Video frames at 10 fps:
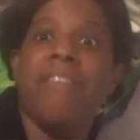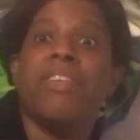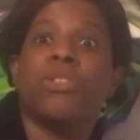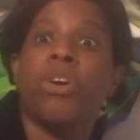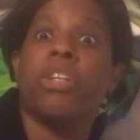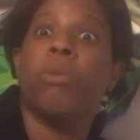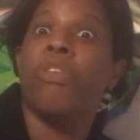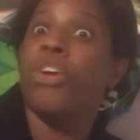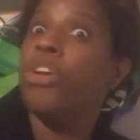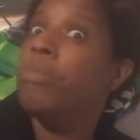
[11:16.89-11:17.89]
They're talking about
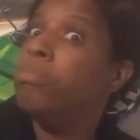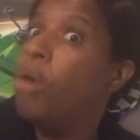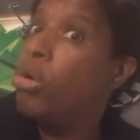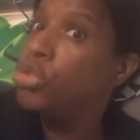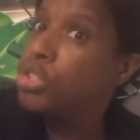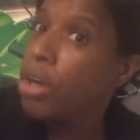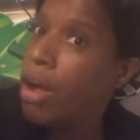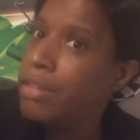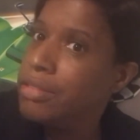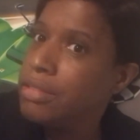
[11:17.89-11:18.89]
their
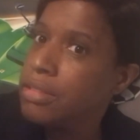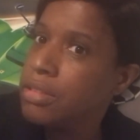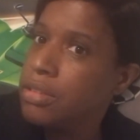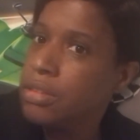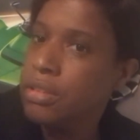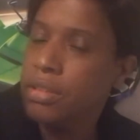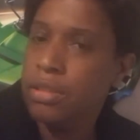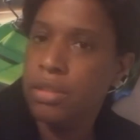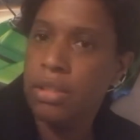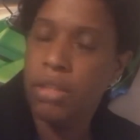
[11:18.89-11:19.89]
emotions.
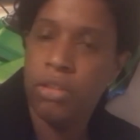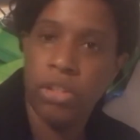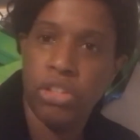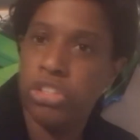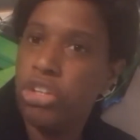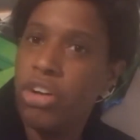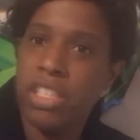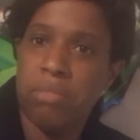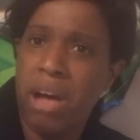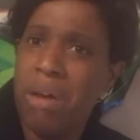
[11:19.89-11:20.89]
They're not talking
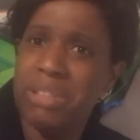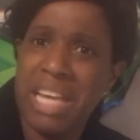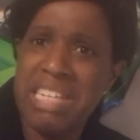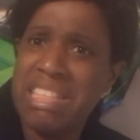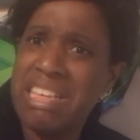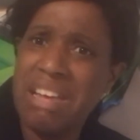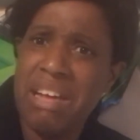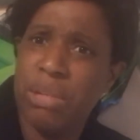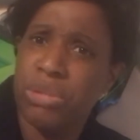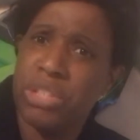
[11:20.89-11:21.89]
about anything
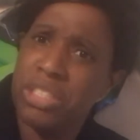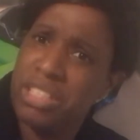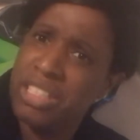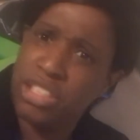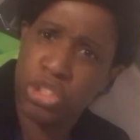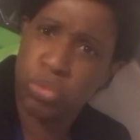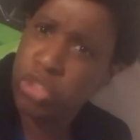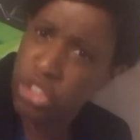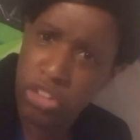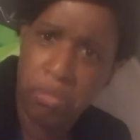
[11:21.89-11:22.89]
else. There's not a switch
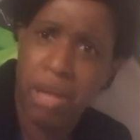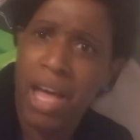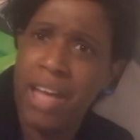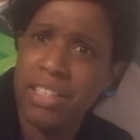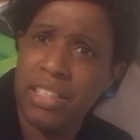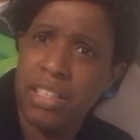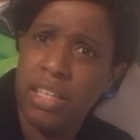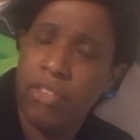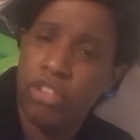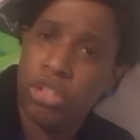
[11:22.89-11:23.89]
on the man.
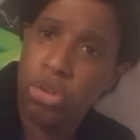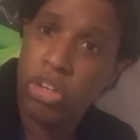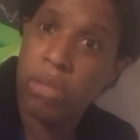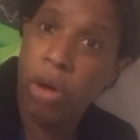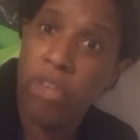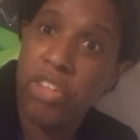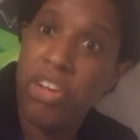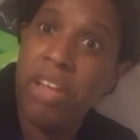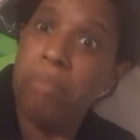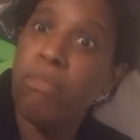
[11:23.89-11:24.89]
They're talking about their
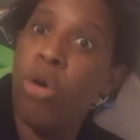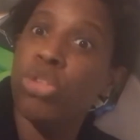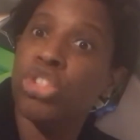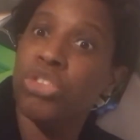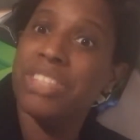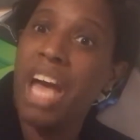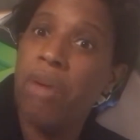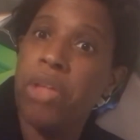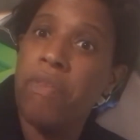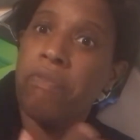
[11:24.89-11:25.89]
emotions, how
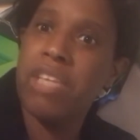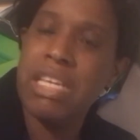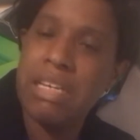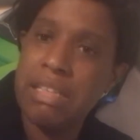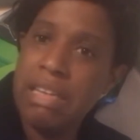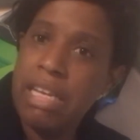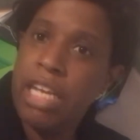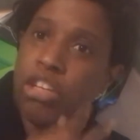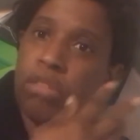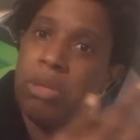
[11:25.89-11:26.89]
they feel. It
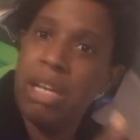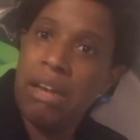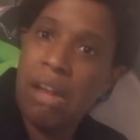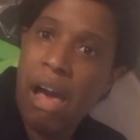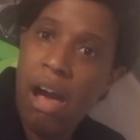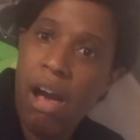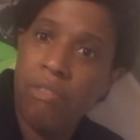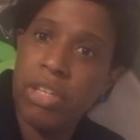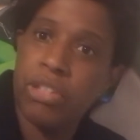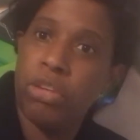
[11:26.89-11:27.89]
could be love,
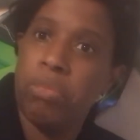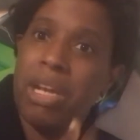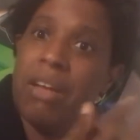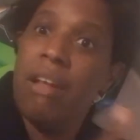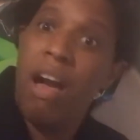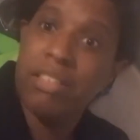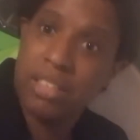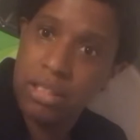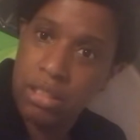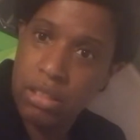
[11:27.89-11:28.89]
it could be
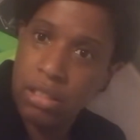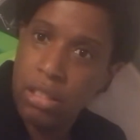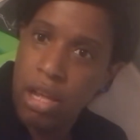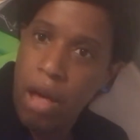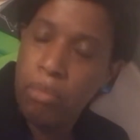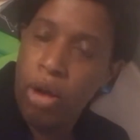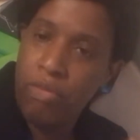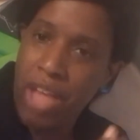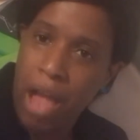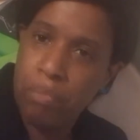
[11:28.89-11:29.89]
lust, but
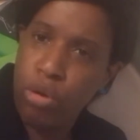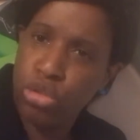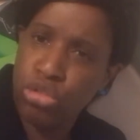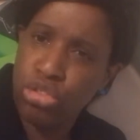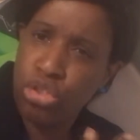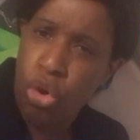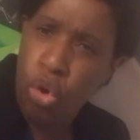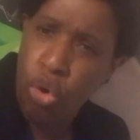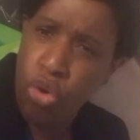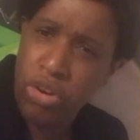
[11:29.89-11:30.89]
that person
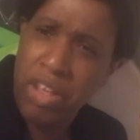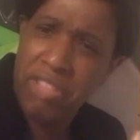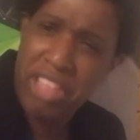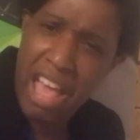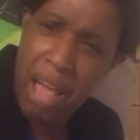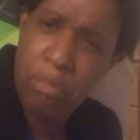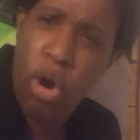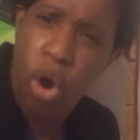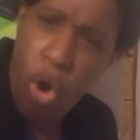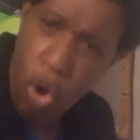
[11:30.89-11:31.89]
turned them
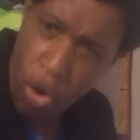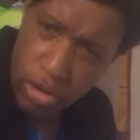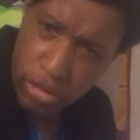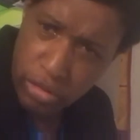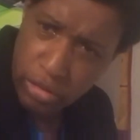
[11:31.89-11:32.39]
on.